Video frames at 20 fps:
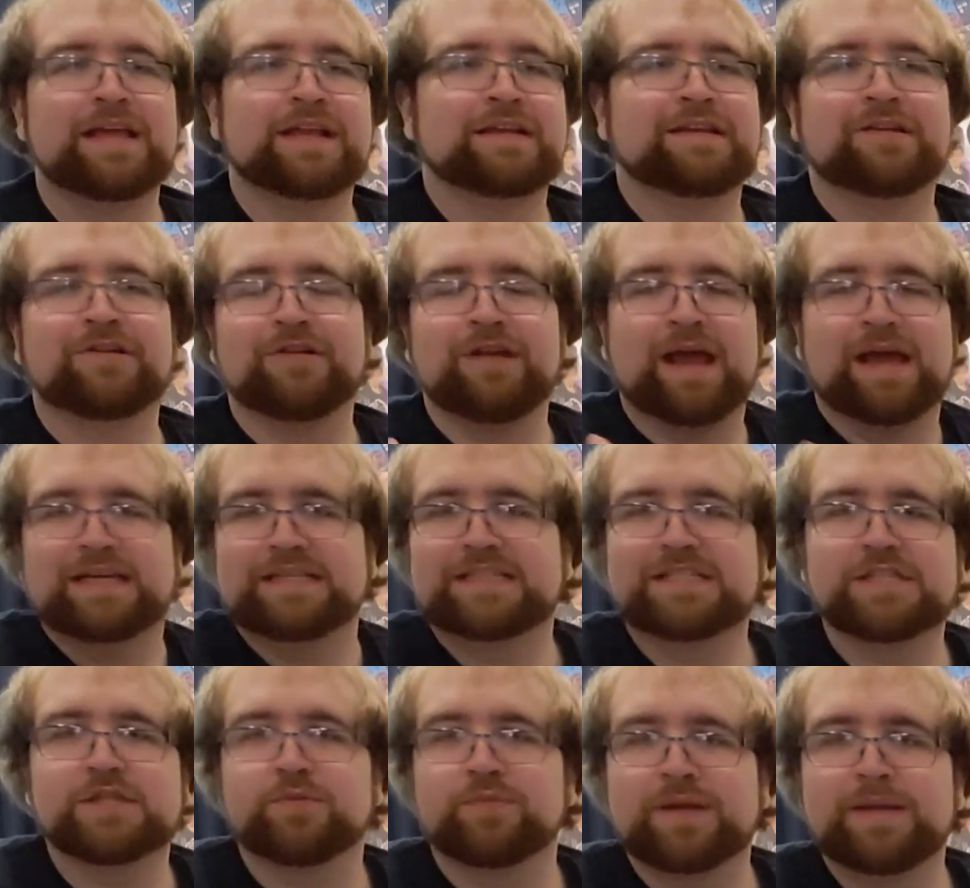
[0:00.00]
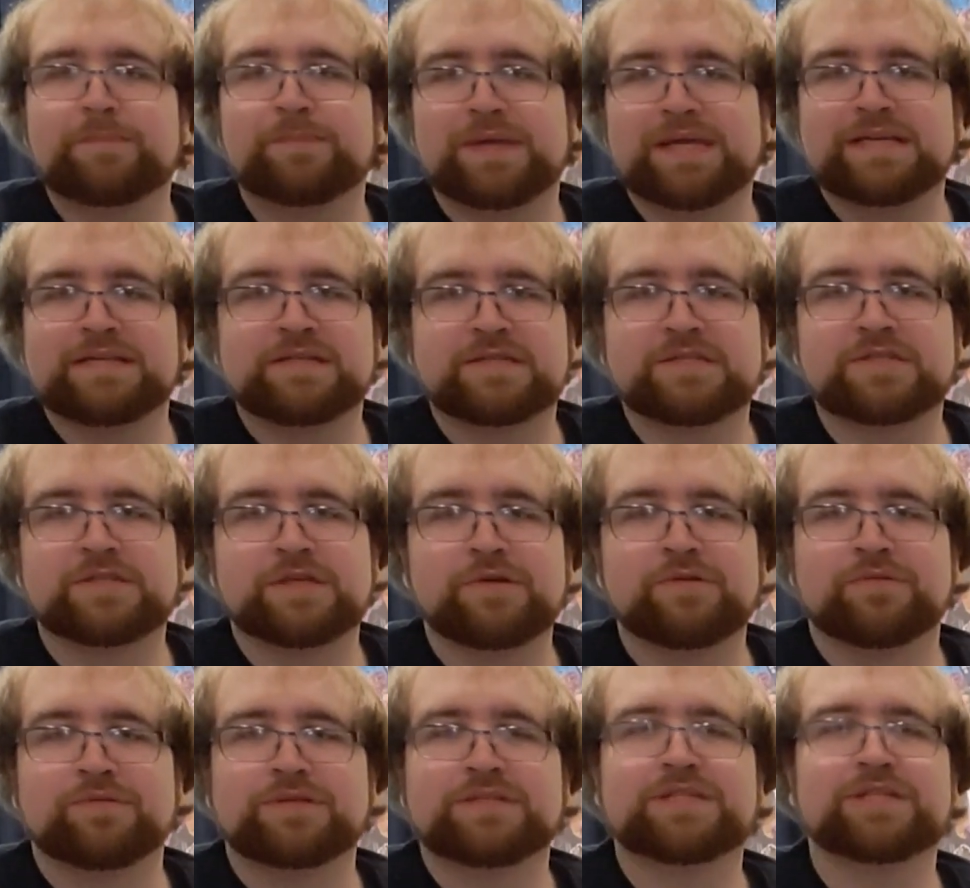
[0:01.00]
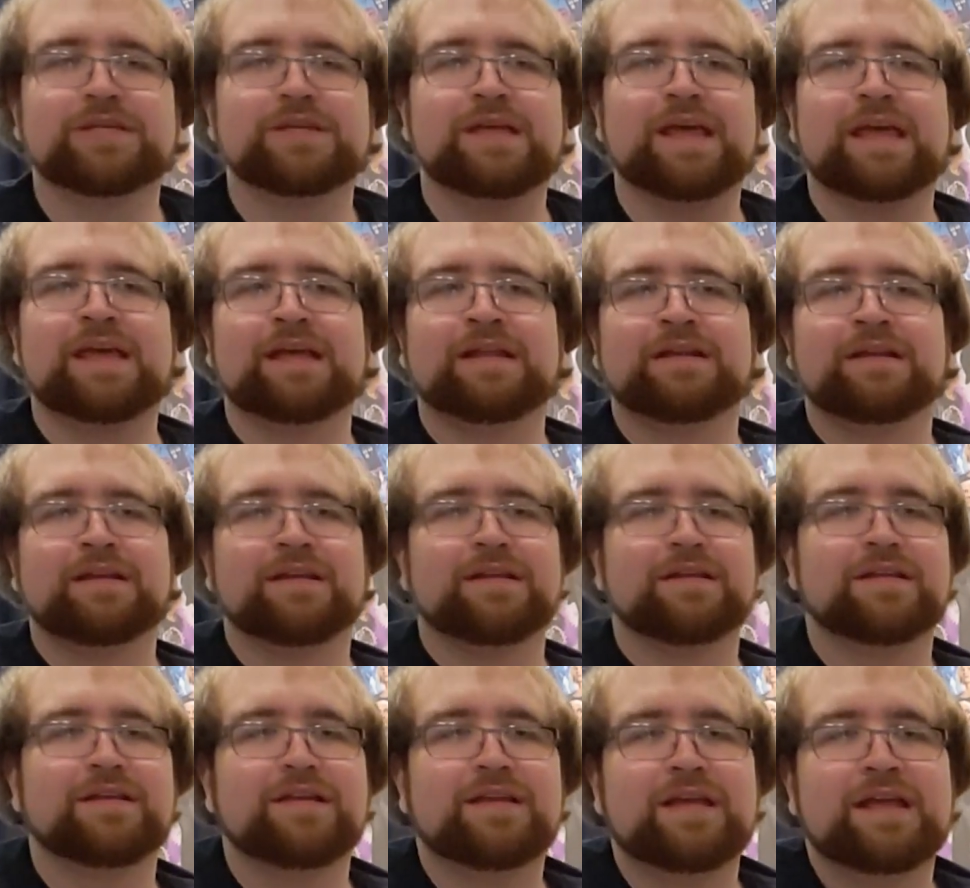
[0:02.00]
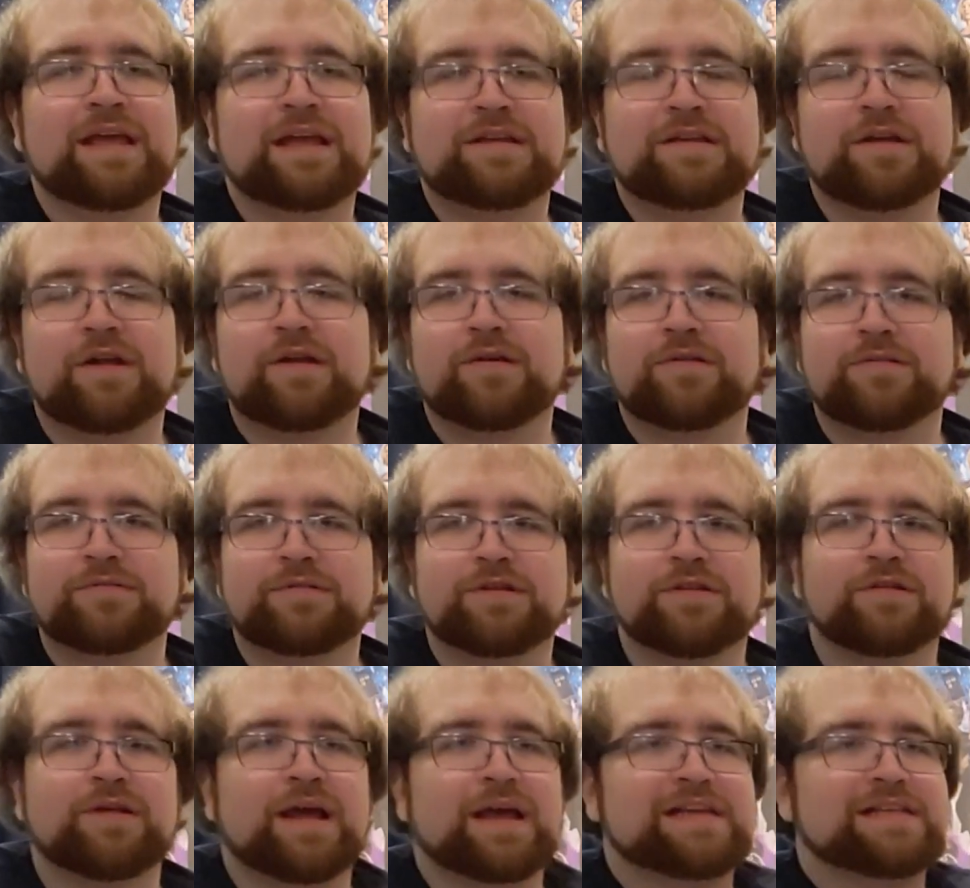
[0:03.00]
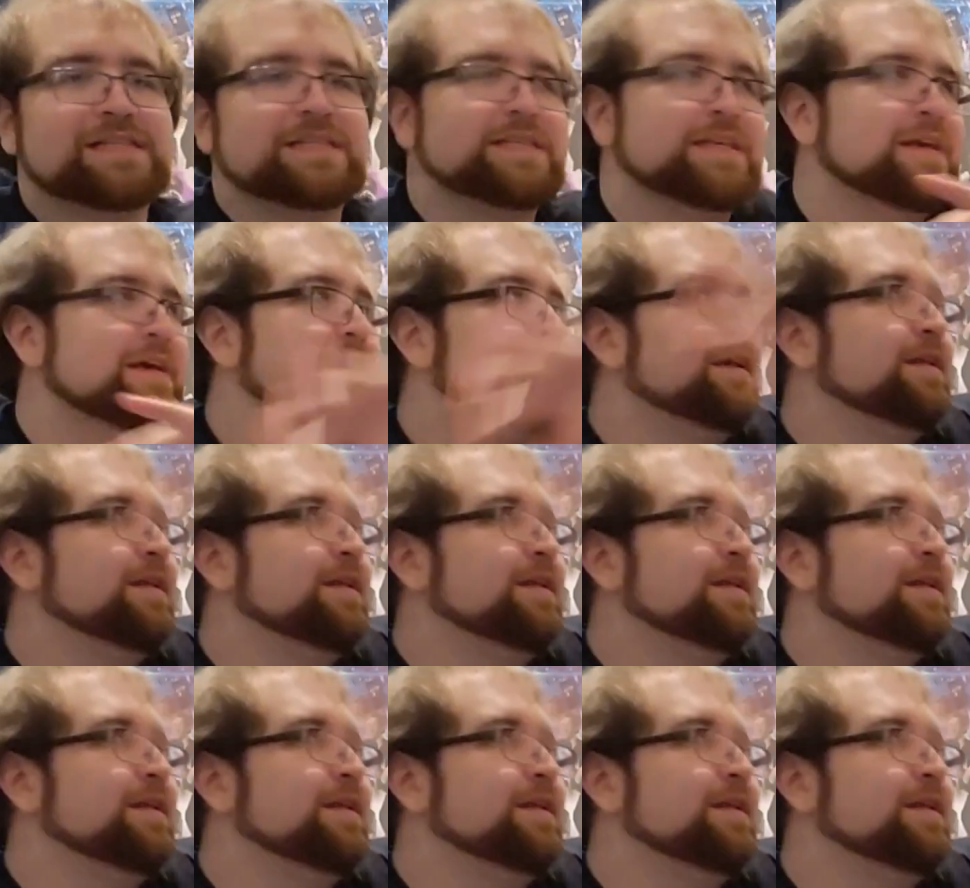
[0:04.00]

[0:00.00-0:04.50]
in your nice three piece suit in in you know your nice